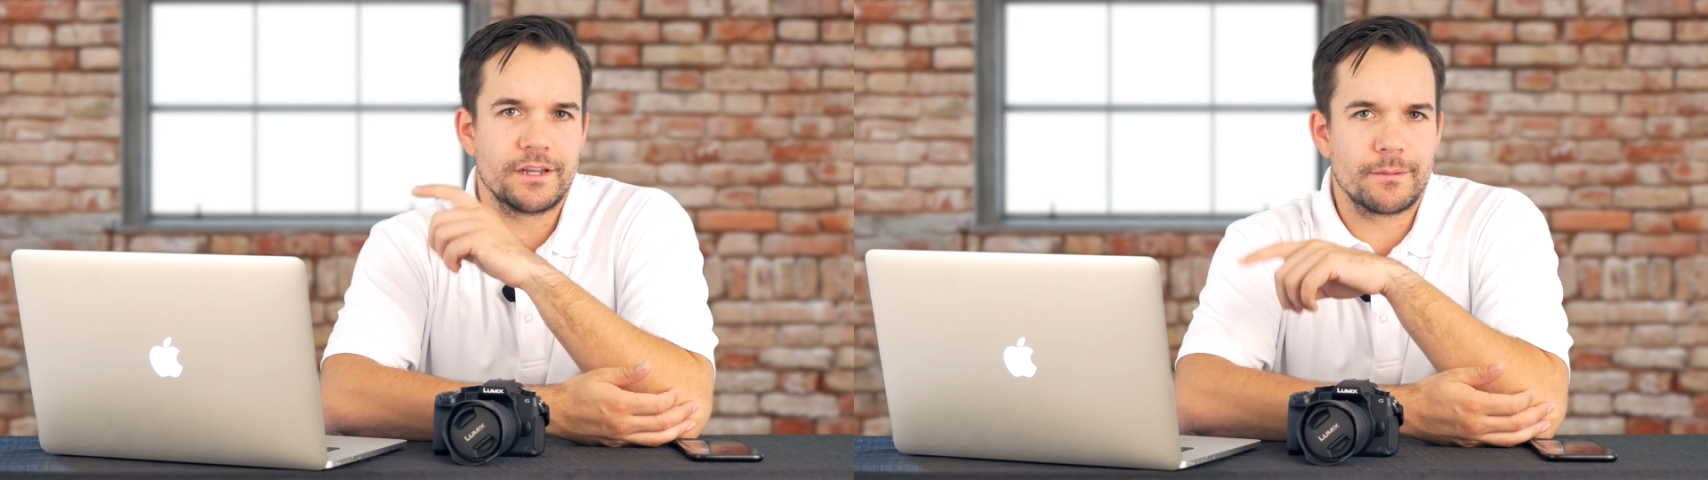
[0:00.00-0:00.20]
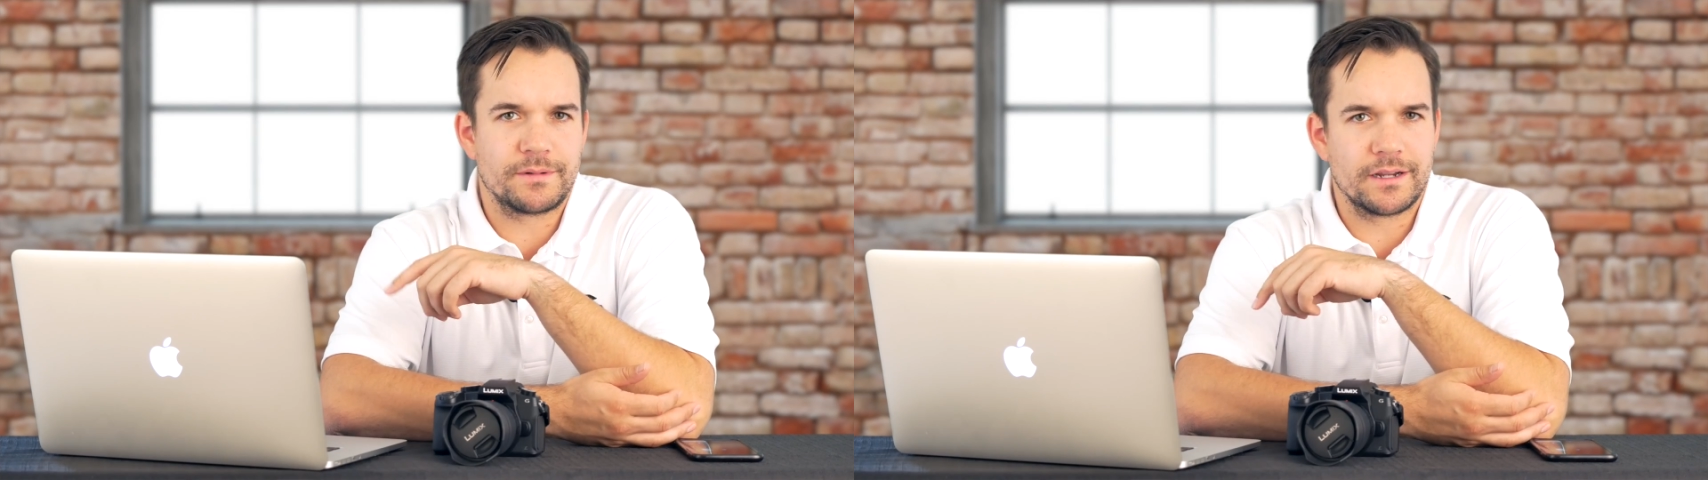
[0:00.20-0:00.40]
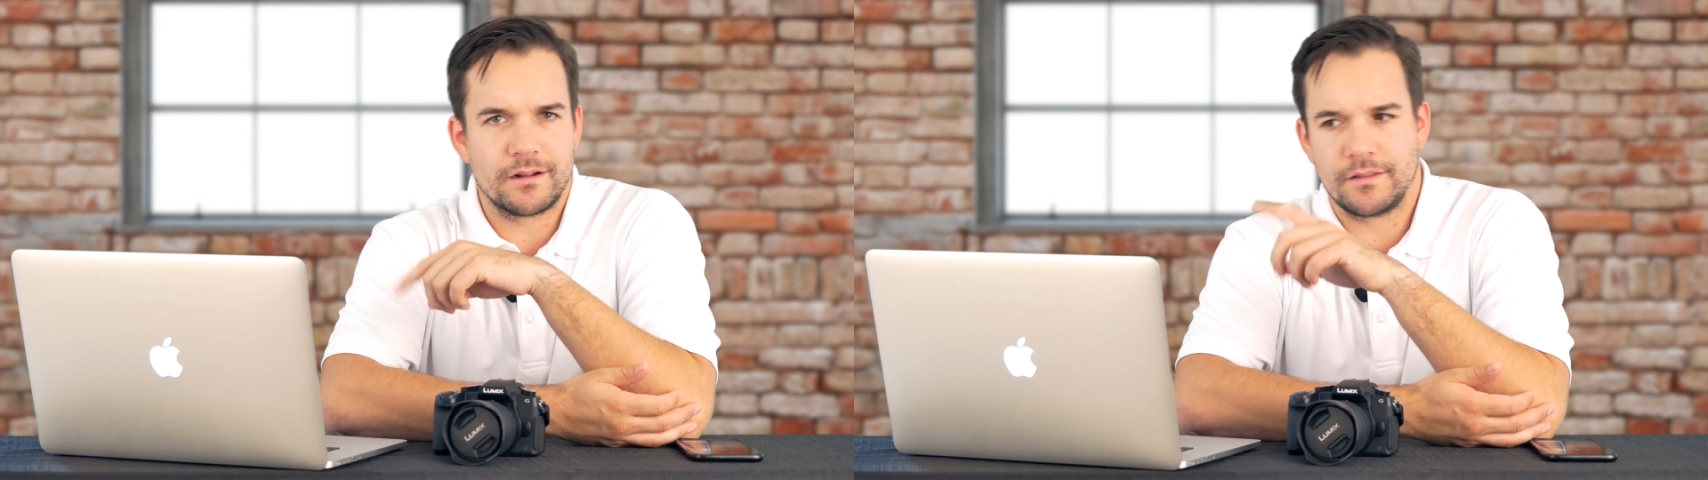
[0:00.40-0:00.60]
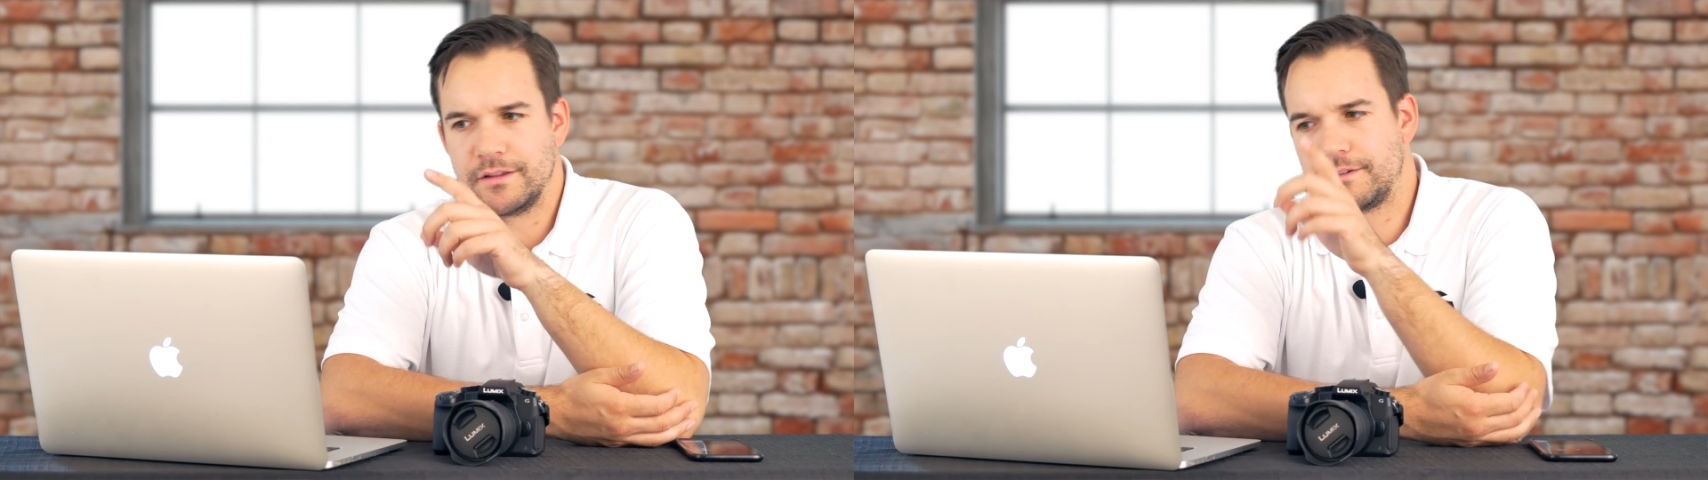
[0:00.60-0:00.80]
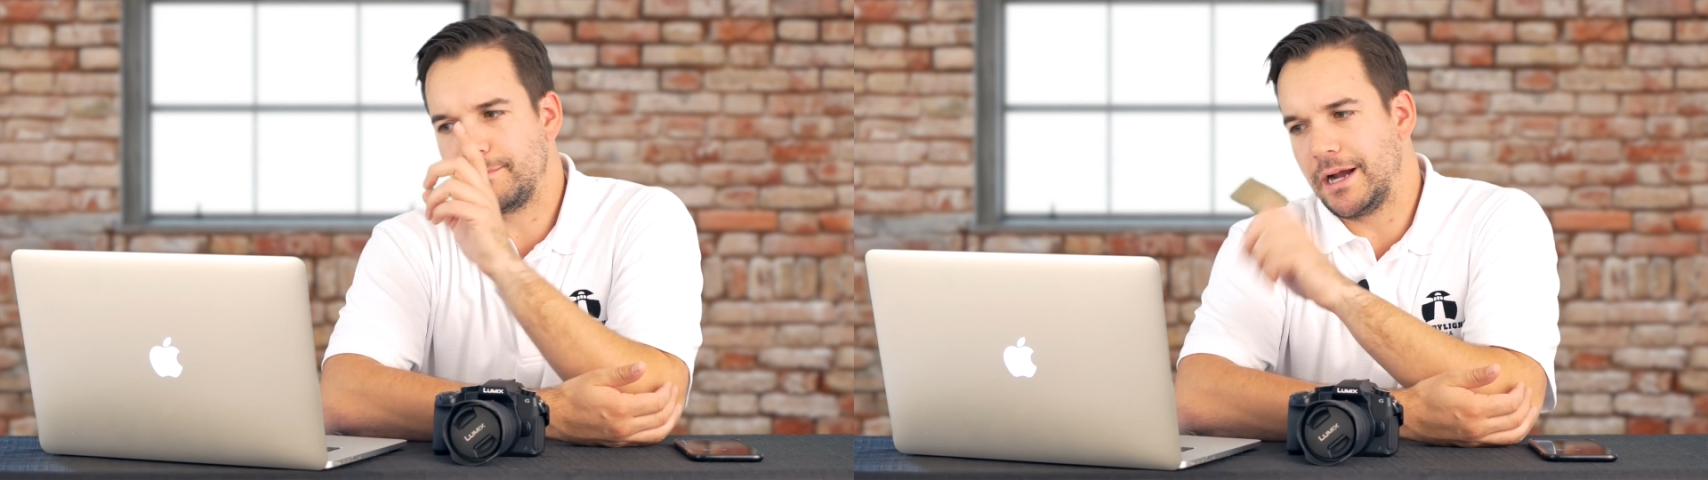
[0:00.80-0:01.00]
update on
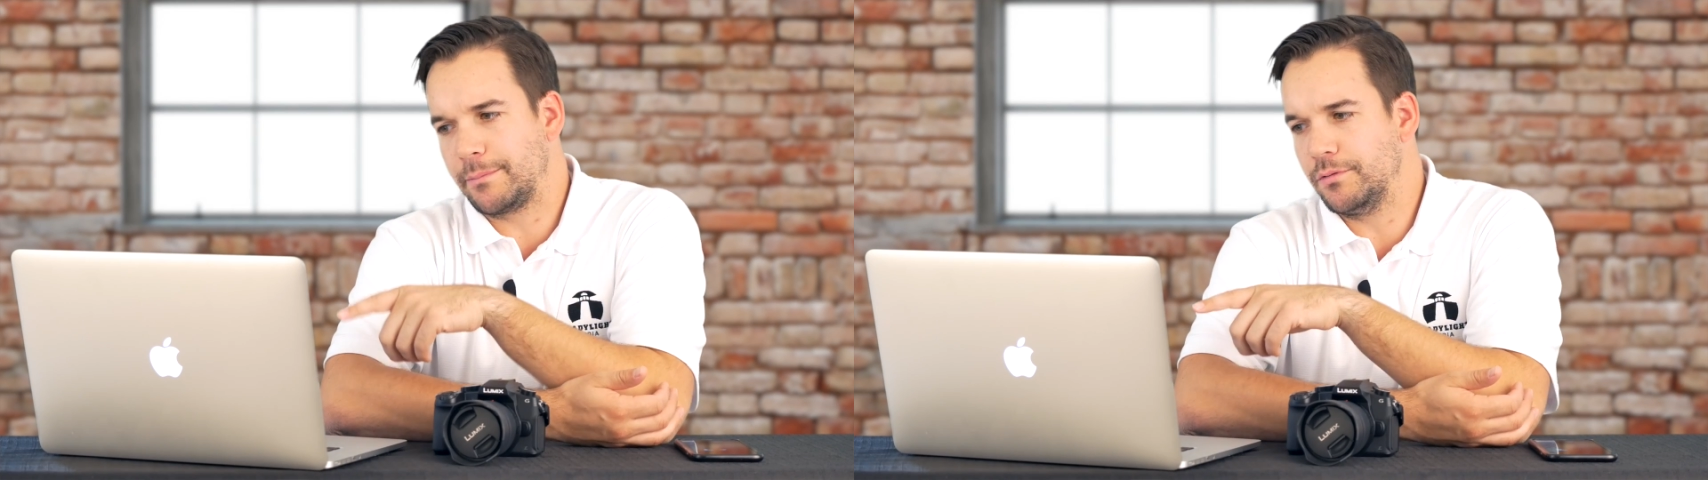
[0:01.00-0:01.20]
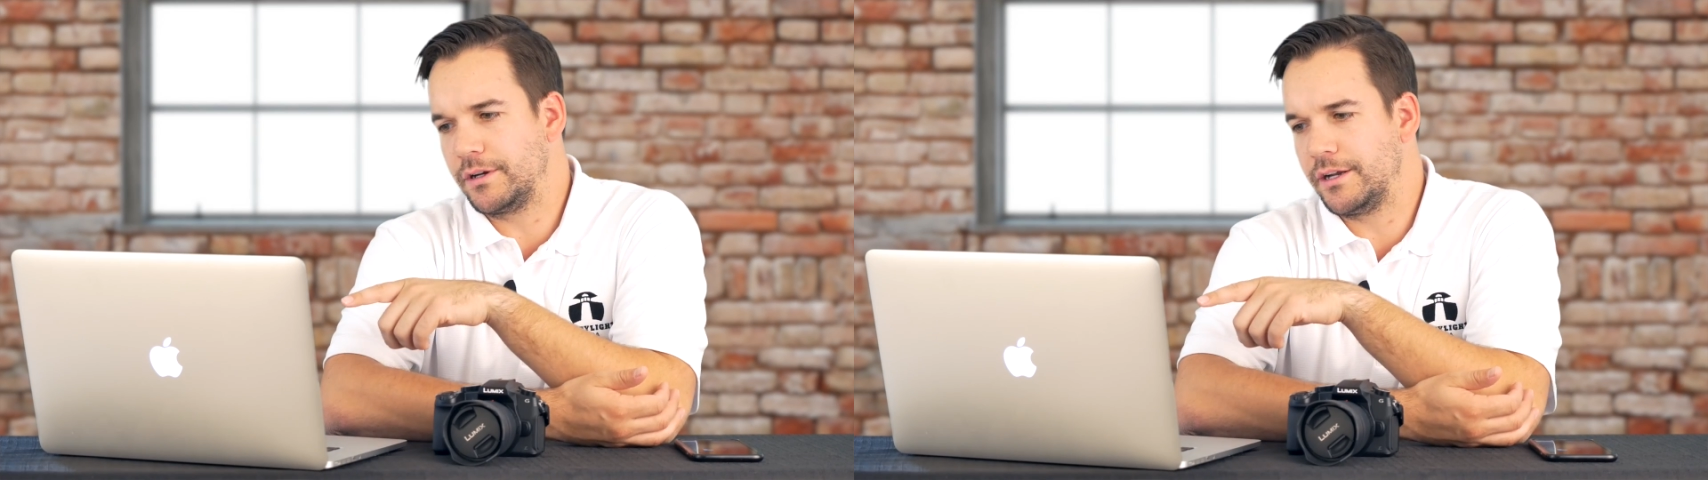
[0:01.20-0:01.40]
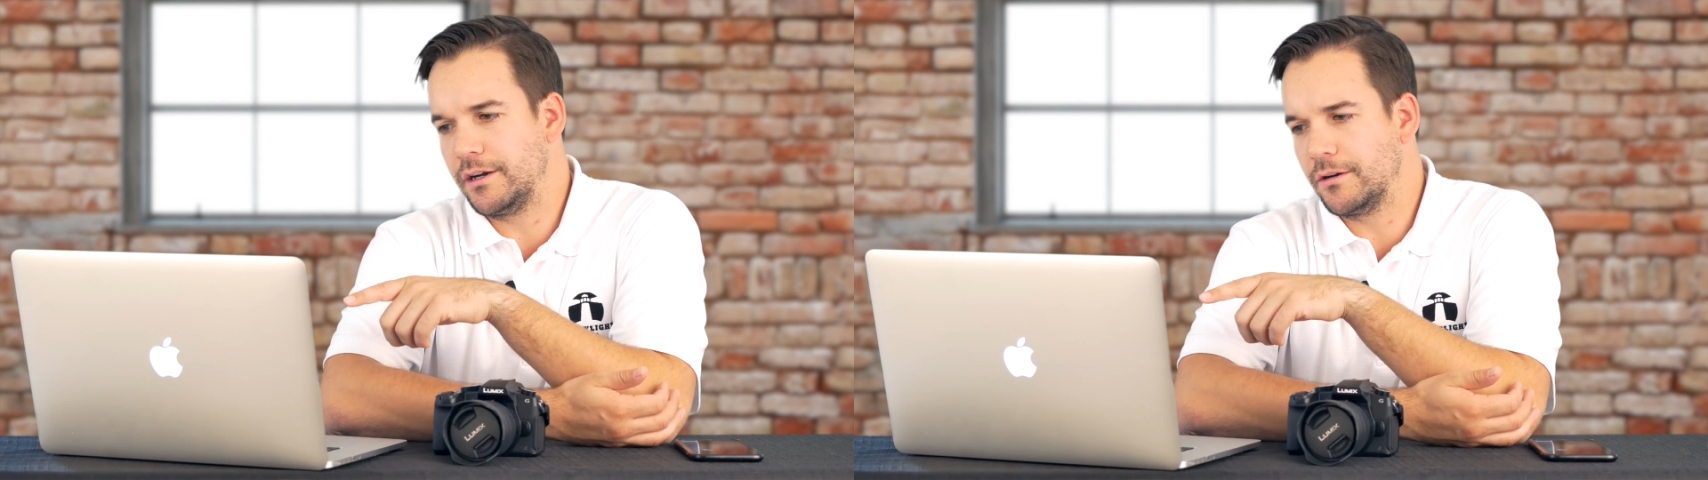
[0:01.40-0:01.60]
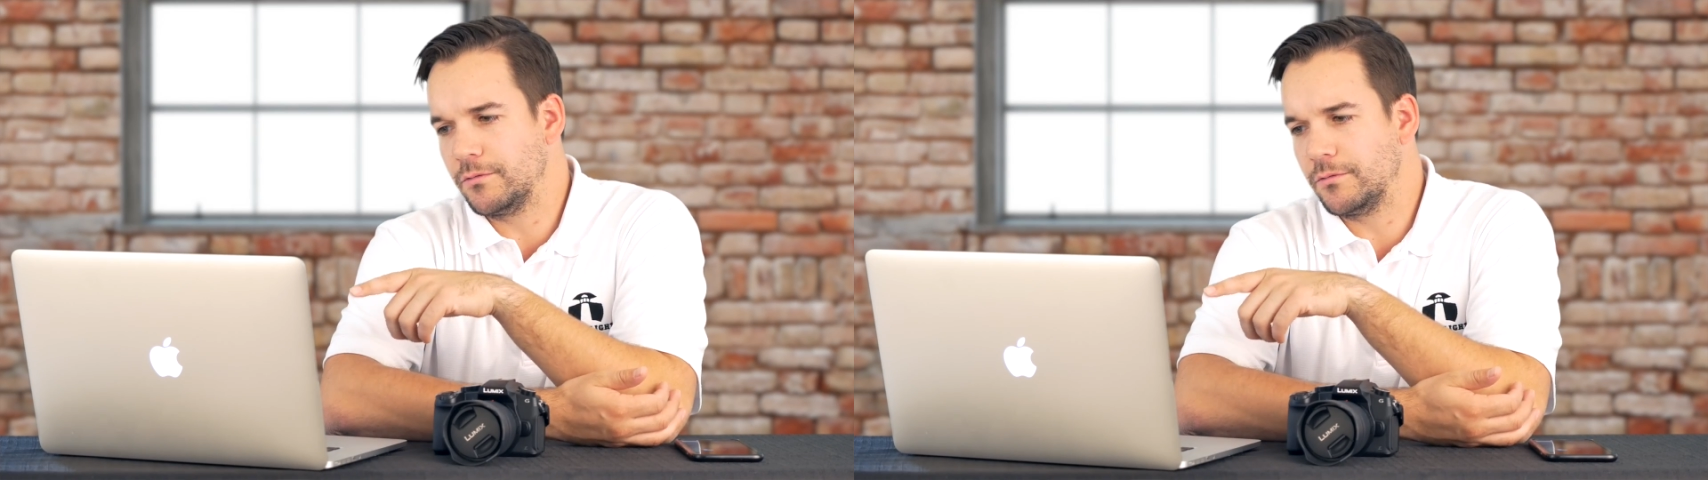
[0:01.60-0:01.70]
this MacBook here,